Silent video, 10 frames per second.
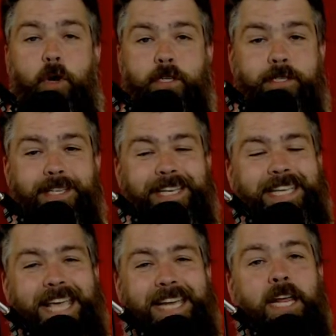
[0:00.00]
once
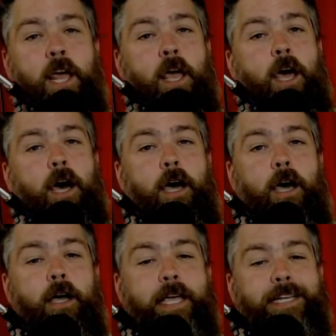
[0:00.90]
again.
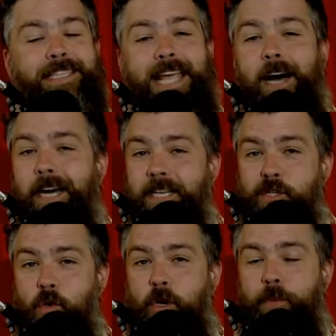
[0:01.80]
It is a
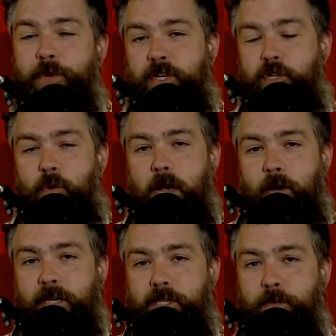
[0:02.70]
high-scoring picture
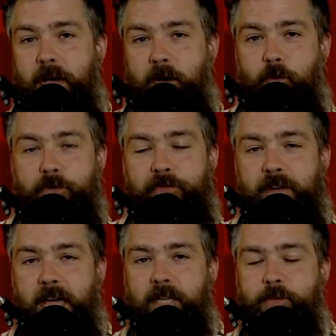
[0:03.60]
round, as a matter of
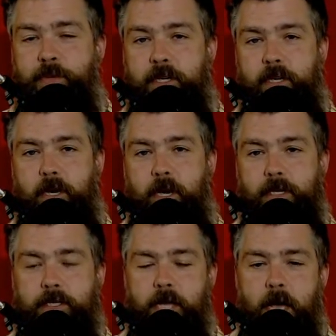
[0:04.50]
fact,
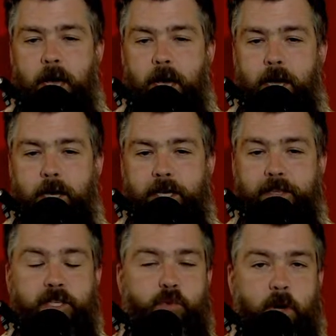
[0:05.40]
because
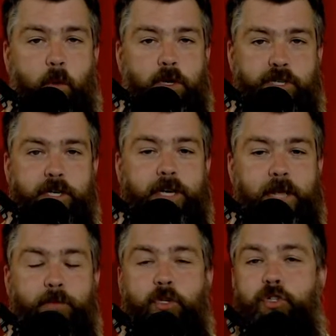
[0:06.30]
in this one, I want you to
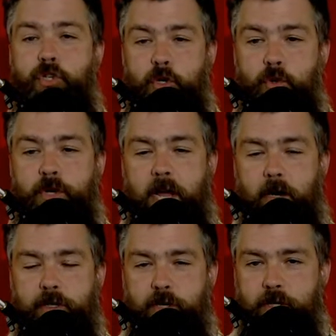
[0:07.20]
name the 2
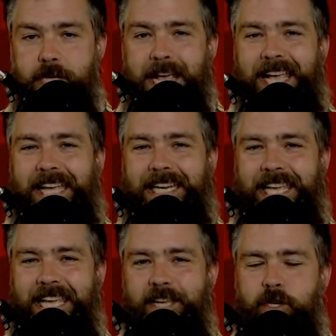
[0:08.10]
characters in
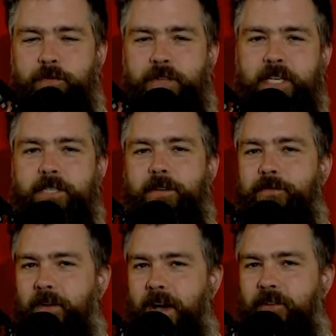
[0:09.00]
each of these
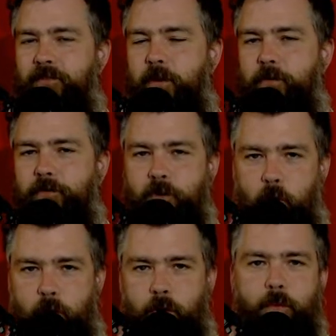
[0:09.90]
5
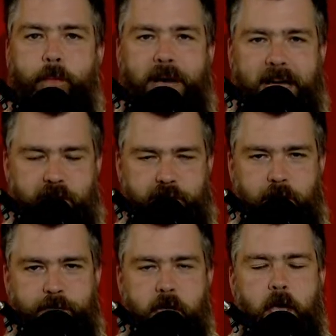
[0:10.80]
photo
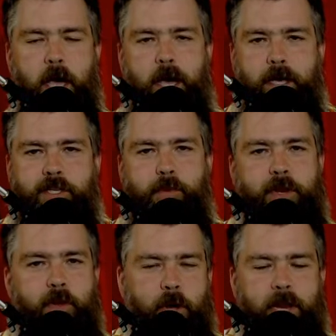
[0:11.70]
mashups.
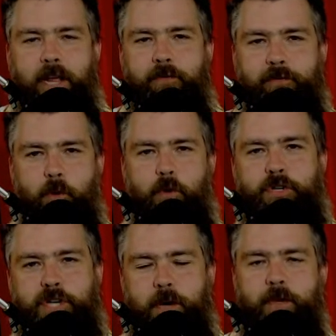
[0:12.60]
Somebody went and
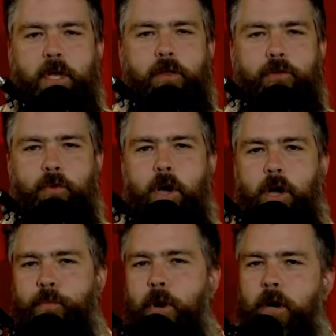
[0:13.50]
photoshopped the
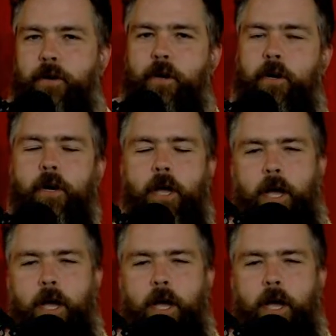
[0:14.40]
wrong partner,